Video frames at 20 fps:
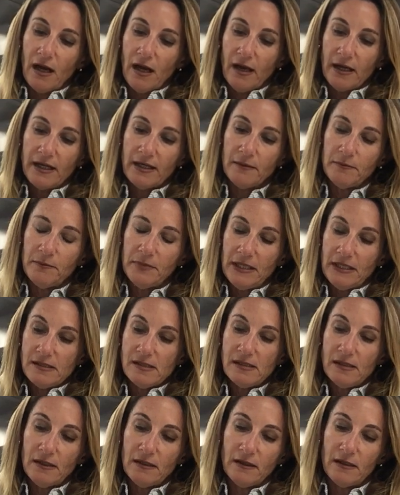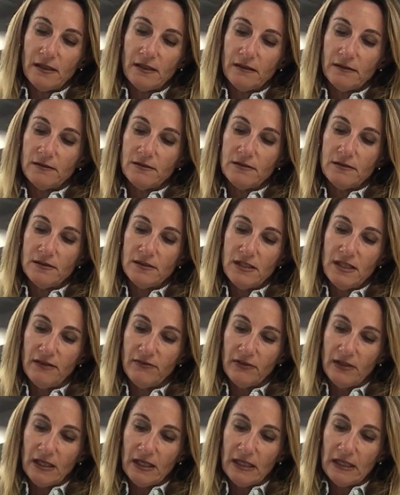I could be seen on
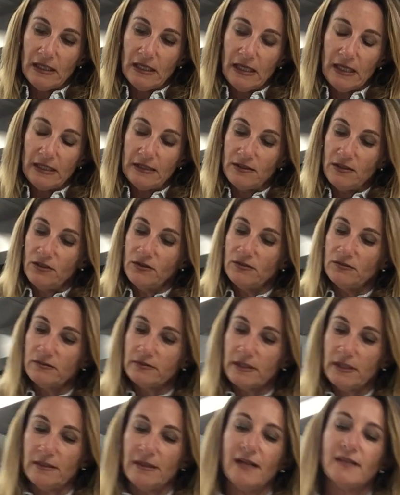TV, and I don't,